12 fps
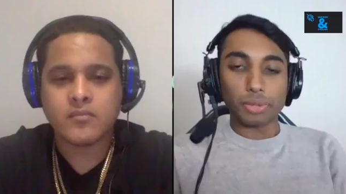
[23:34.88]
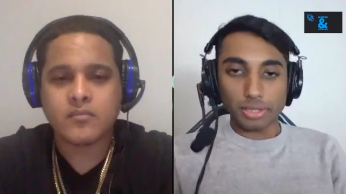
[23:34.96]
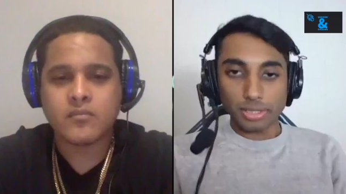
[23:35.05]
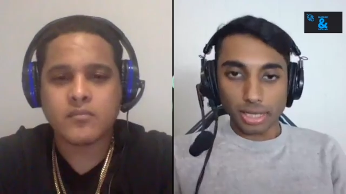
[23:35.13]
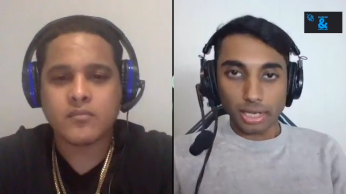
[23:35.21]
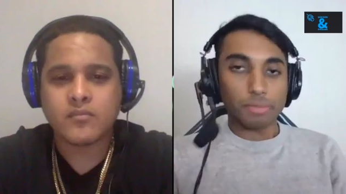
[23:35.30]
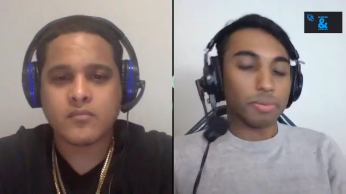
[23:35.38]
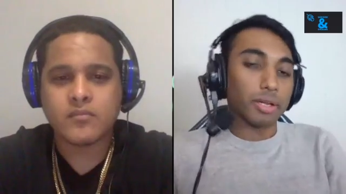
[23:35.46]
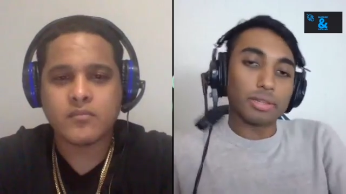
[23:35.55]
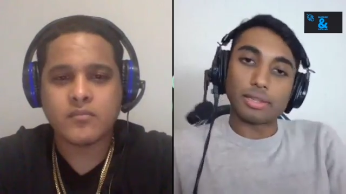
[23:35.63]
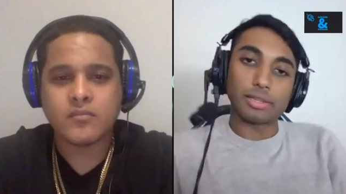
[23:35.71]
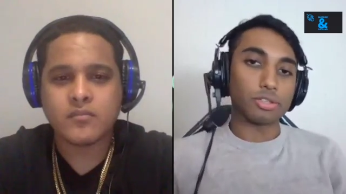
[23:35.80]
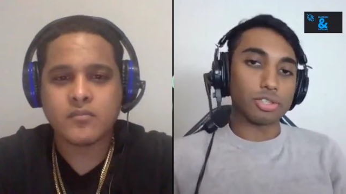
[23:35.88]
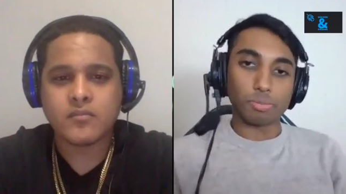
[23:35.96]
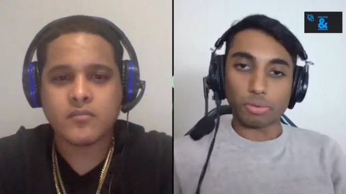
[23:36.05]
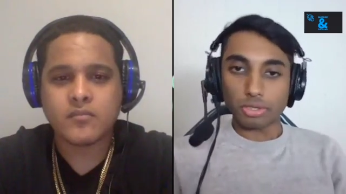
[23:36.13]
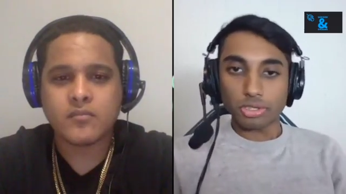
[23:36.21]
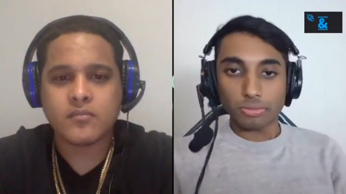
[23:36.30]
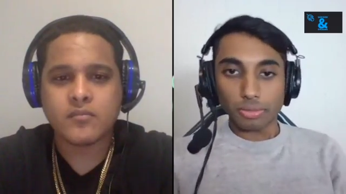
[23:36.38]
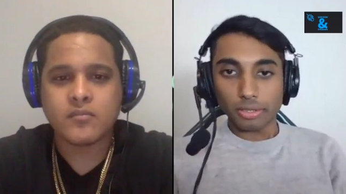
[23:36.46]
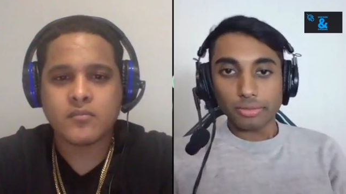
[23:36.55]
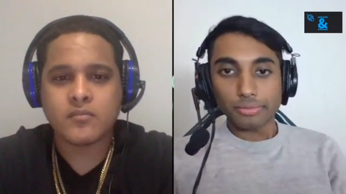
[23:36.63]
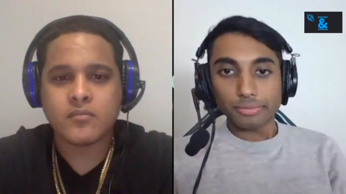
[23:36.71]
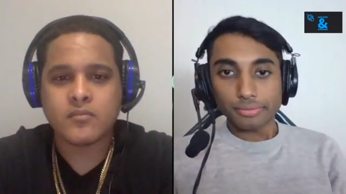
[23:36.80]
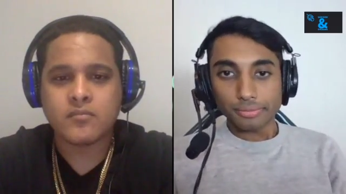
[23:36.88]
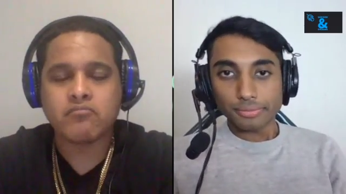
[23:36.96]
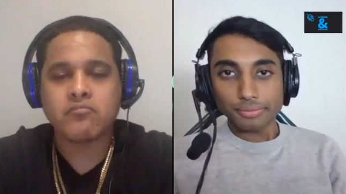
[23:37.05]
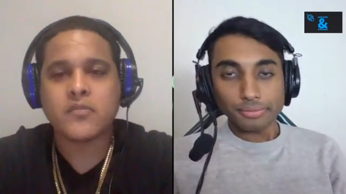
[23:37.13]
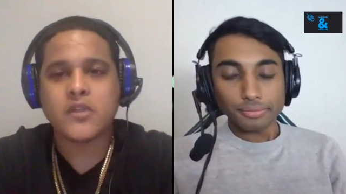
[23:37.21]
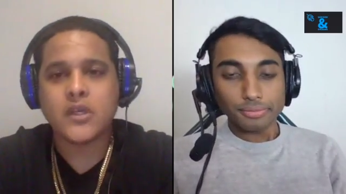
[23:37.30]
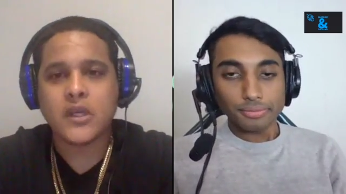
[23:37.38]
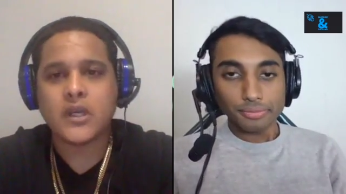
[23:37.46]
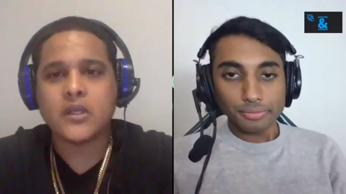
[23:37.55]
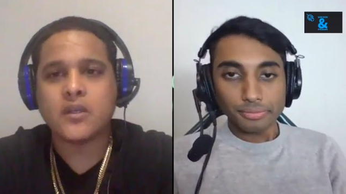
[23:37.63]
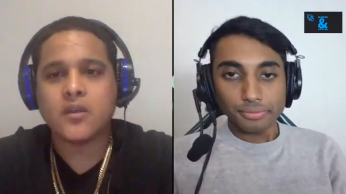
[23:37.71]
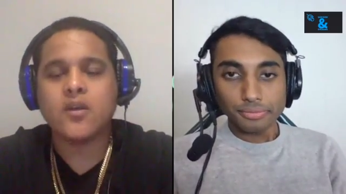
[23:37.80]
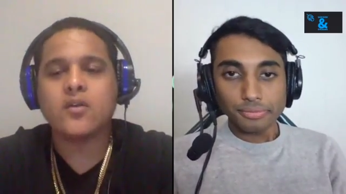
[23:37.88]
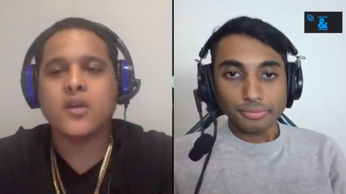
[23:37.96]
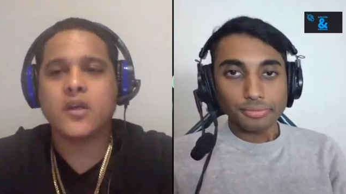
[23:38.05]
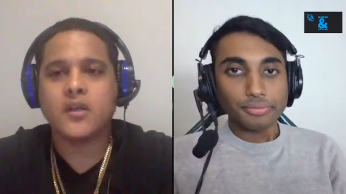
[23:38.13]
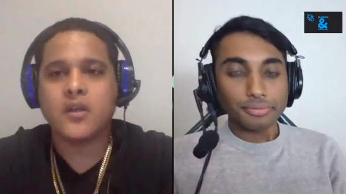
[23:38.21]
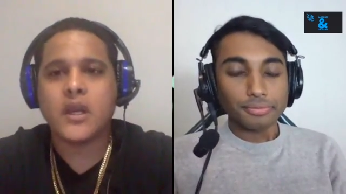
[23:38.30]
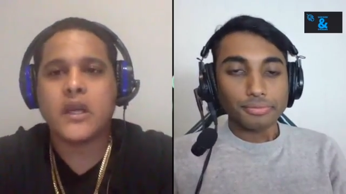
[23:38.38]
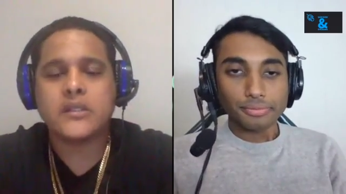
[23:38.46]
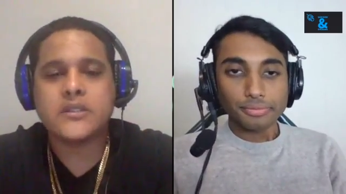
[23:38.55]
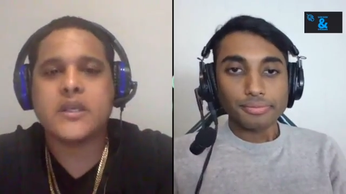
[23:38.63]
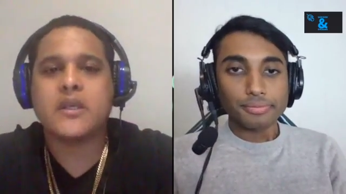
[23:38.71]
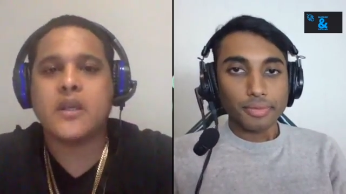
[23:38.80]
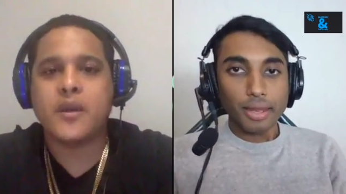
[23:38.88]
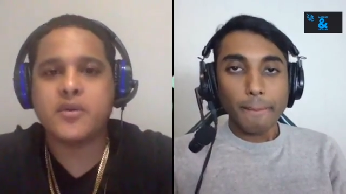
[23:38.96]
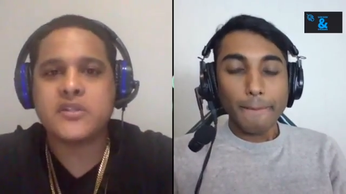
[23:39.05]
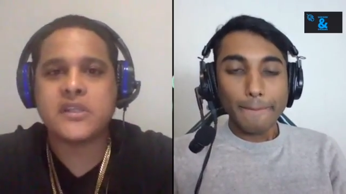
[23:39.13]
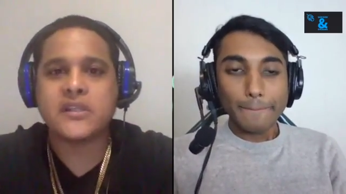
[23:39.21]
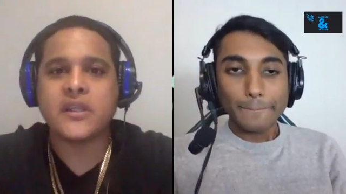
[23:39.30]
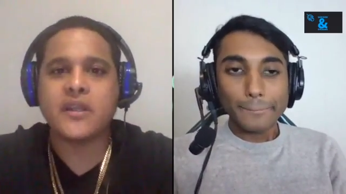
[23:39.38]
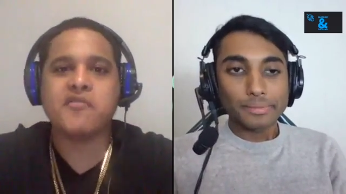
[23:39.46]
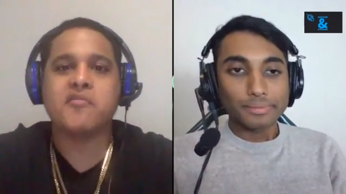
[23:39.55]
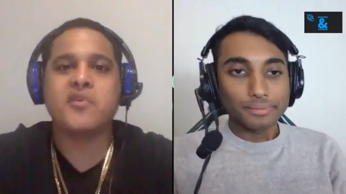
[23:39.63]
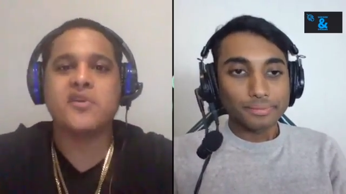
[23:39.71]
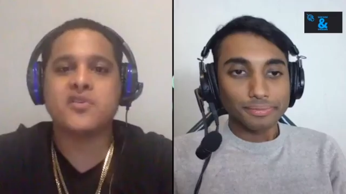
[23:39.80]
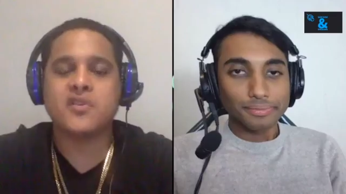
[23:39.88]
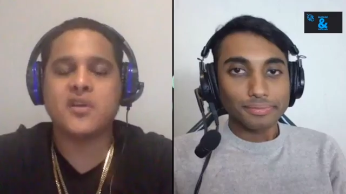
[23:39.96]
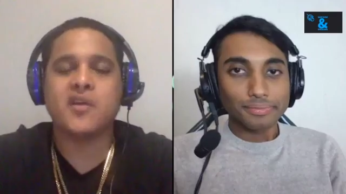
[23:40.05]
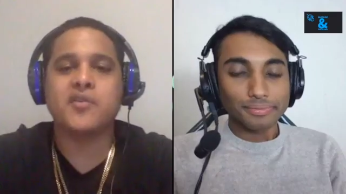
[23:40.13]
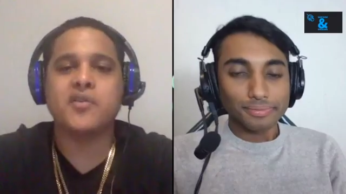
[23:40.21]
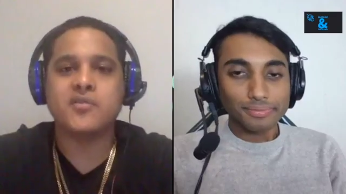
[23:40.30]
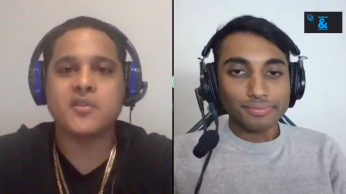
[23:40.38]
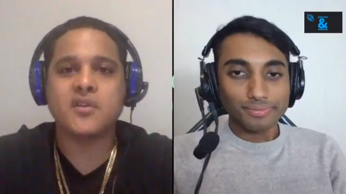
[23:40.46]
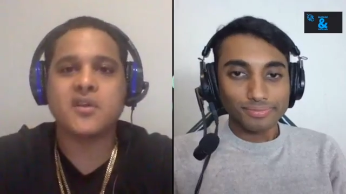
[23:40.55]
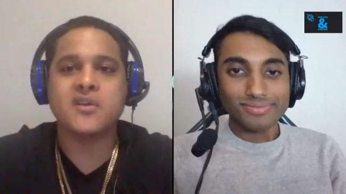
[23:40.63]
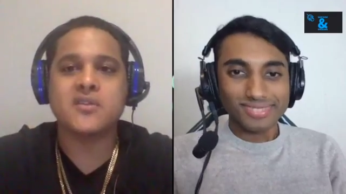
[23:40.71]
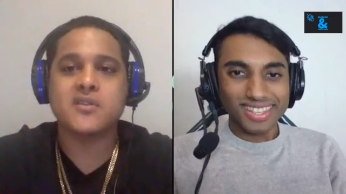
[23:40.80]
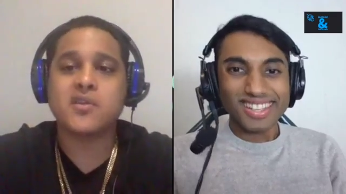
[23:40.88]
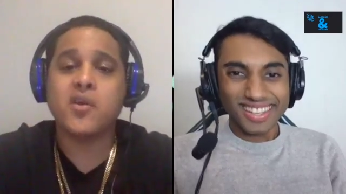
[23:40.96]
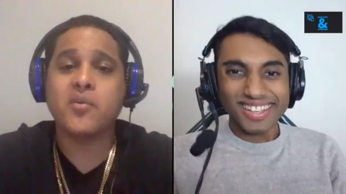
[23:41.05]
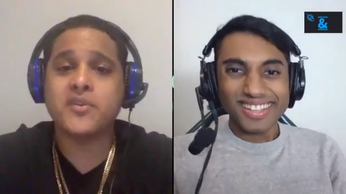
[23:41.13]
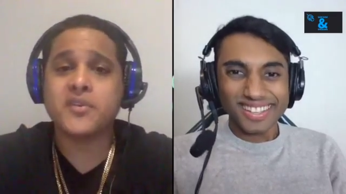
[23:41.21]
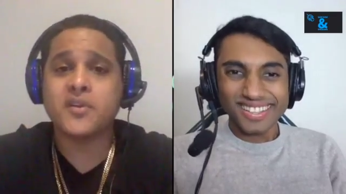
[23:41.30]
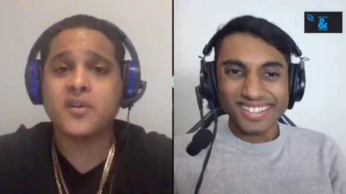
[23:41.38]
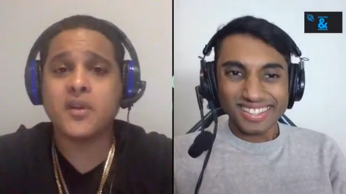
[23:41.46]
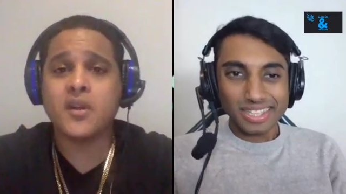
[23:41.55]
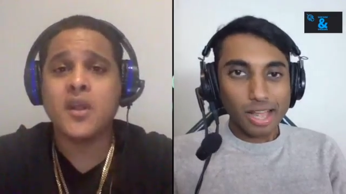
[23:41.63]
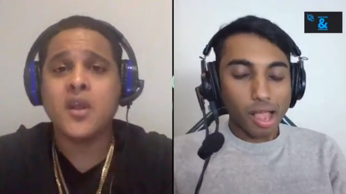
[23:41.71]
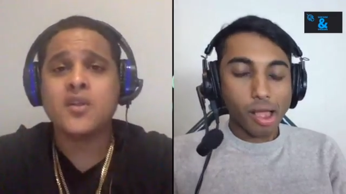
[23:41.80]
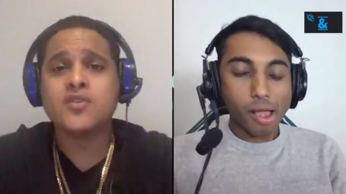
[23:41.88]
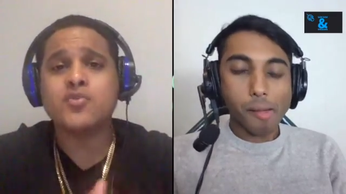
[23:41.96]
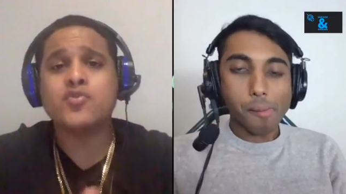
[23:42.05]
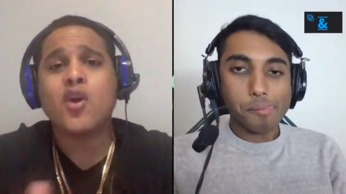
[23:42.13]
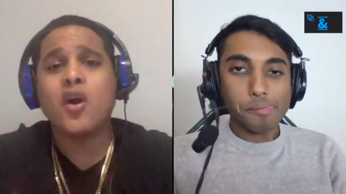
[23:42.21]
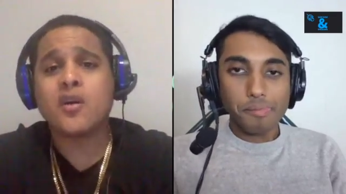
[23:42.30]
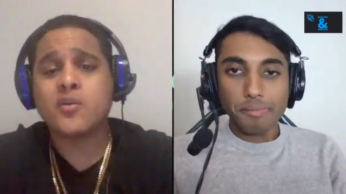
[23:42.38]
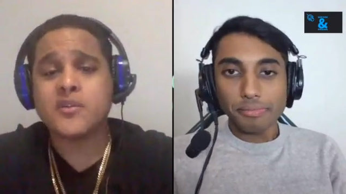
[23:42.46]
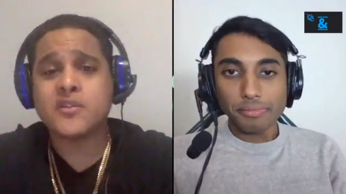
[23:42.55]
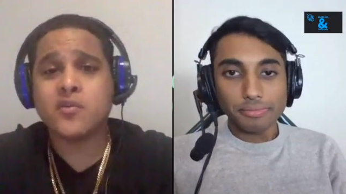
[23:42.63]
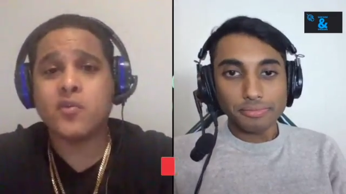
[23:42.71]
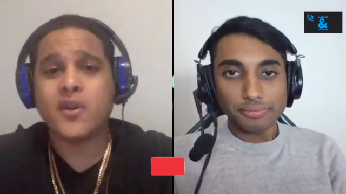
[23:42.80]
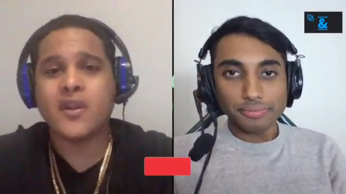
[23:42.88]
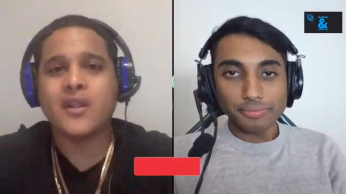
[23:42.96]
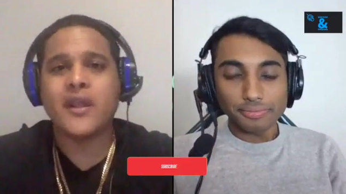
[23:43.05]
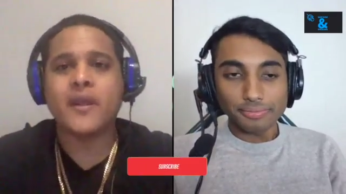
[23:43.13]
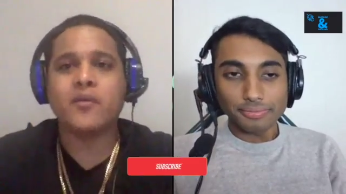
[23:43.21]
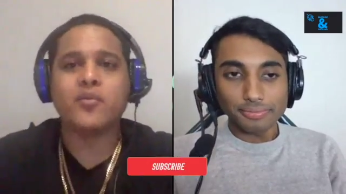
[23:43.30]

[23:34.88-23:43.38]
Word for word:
Speaker 1: excited about that, they'll support you, man.
Speaker 2: Got it. Okay. I would take that information. I'll use it because it's always good to talk with someone and like